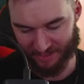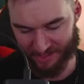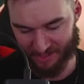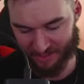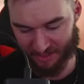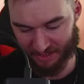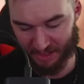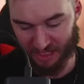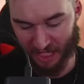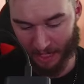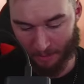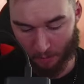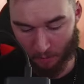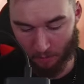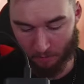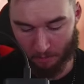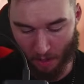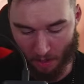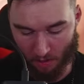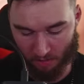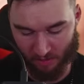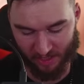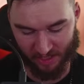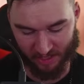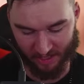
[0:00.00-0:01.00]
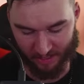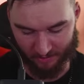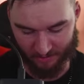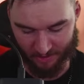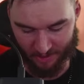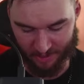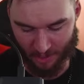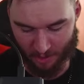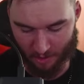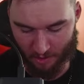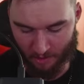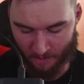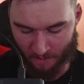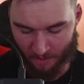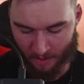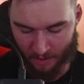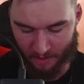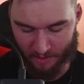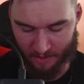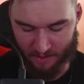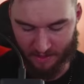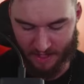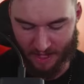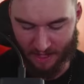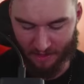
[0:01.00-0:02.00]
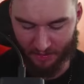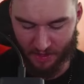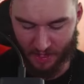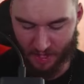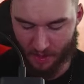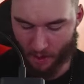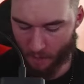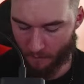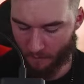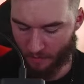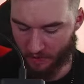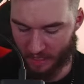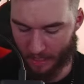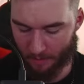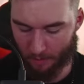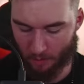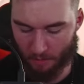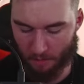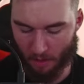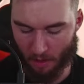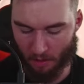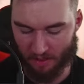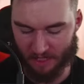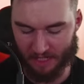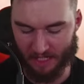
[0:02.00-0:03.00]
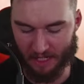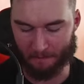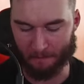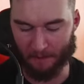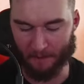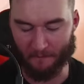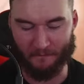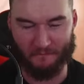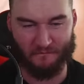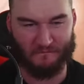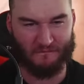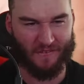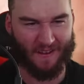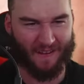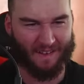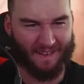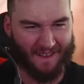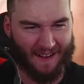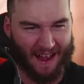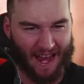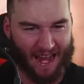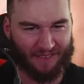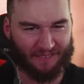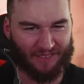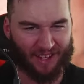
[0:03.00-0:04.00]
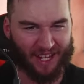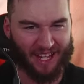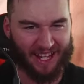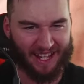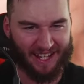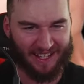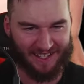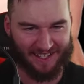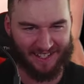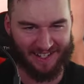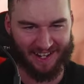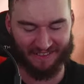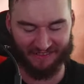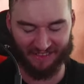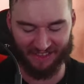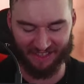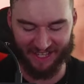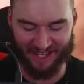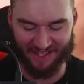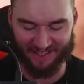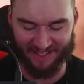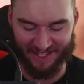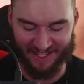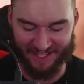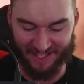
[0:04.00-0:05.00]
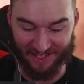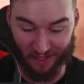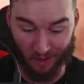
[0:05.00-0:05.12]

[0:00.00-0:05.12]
is a double box hit, so nothing over double box hit, but five hits nonetheless is